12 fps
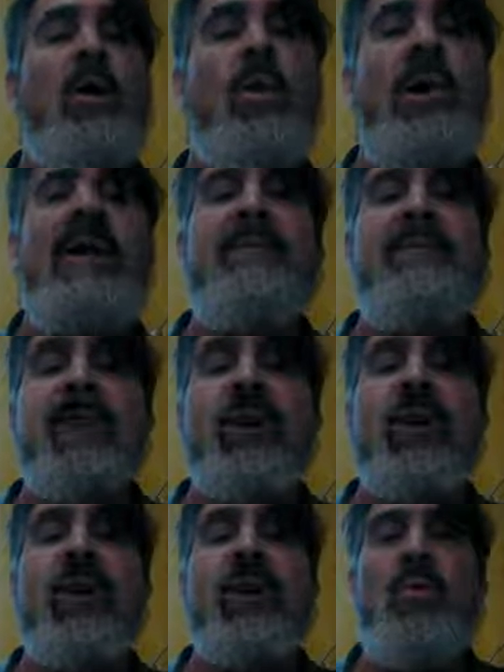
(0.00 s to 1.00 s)
We can
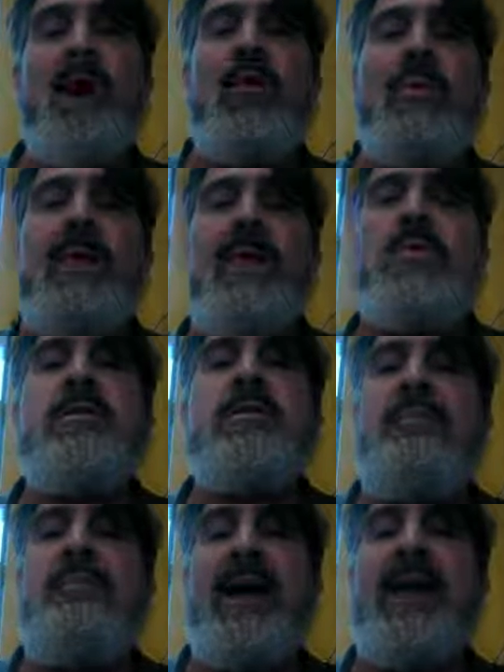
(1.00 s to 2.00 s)
float on water because our
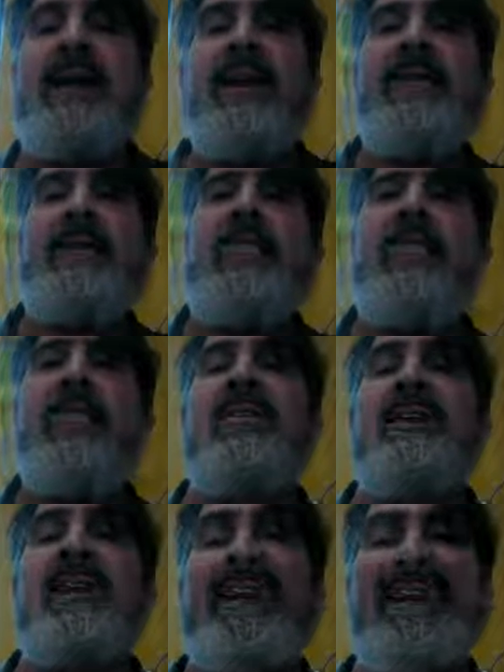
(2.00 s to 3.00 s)
bodies are
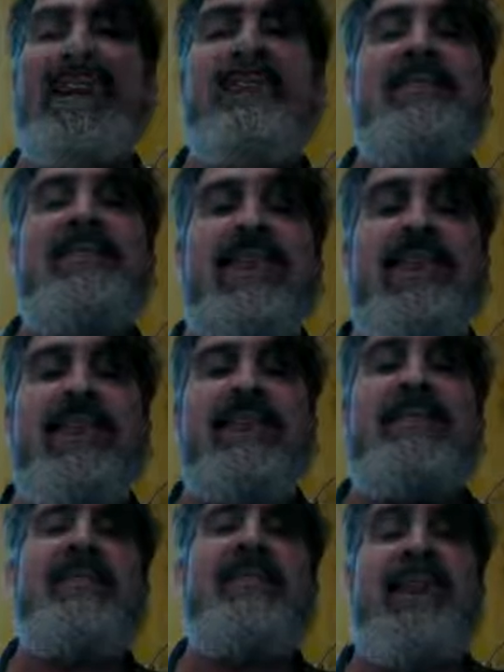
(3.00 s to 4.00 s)
less
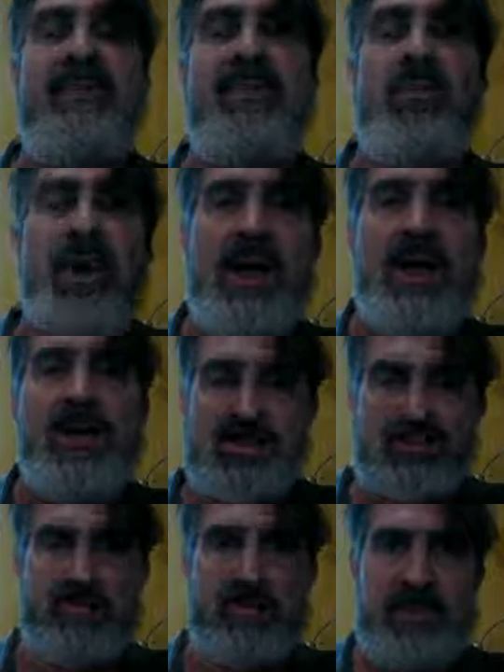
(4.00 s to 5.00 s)
dense than the water.
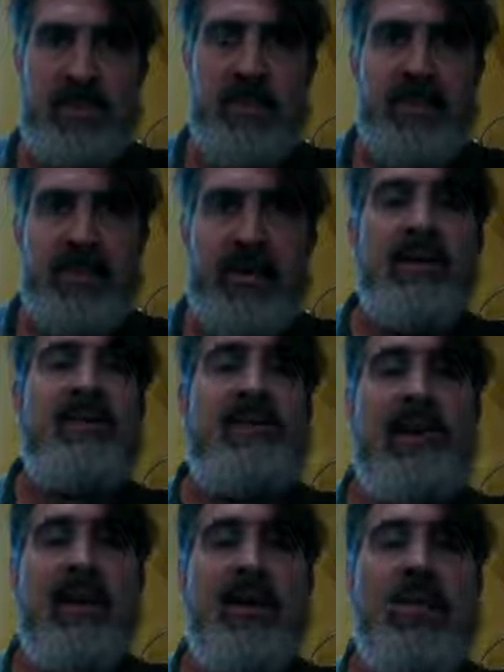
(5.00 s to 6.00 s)

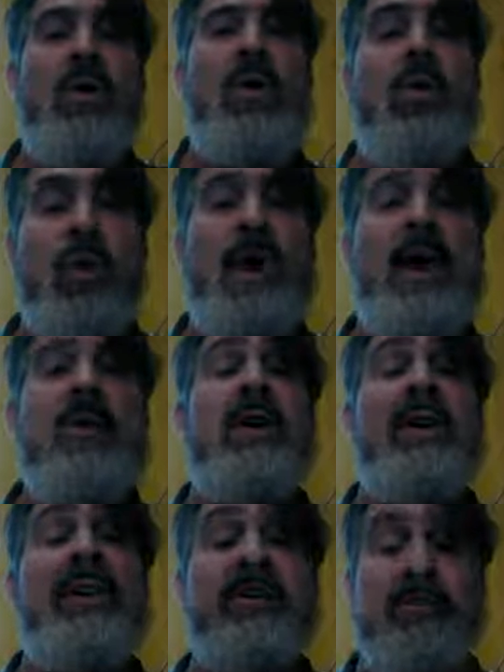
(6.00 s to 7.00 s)
So water
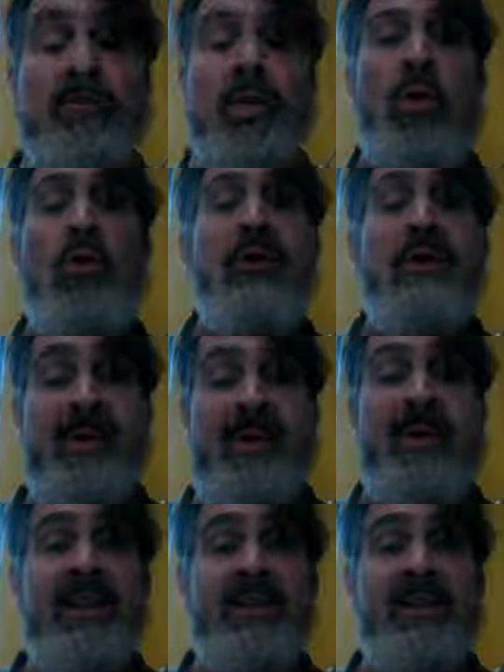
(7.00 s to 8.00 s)
is more
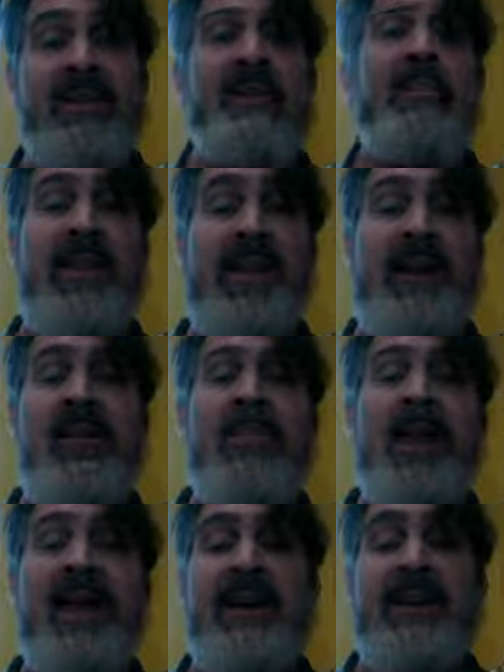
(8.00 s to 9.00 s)
dense than our
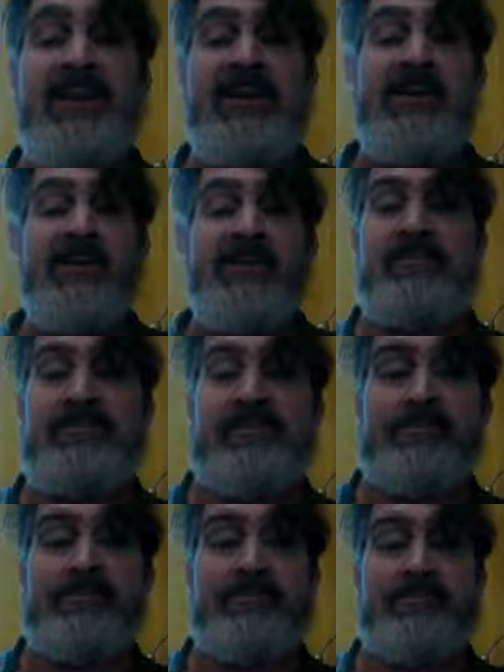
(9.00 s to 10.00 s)
bodies.
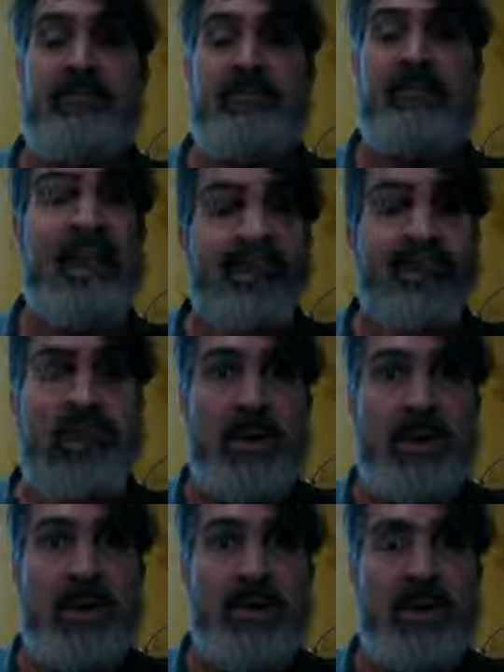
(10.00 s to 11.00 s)
That's why we
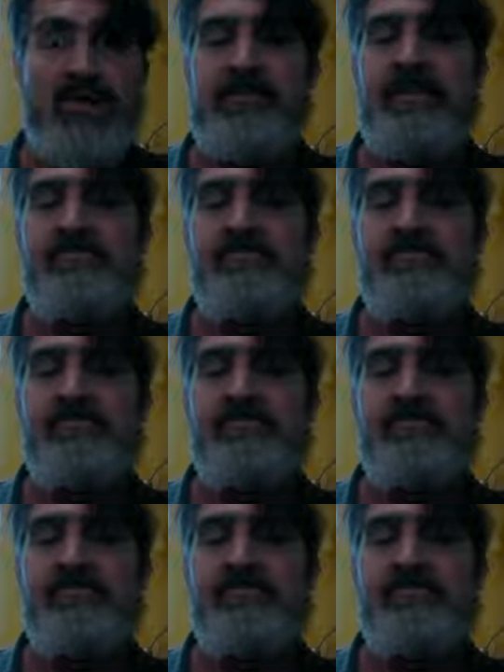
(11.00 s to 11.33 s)
can float.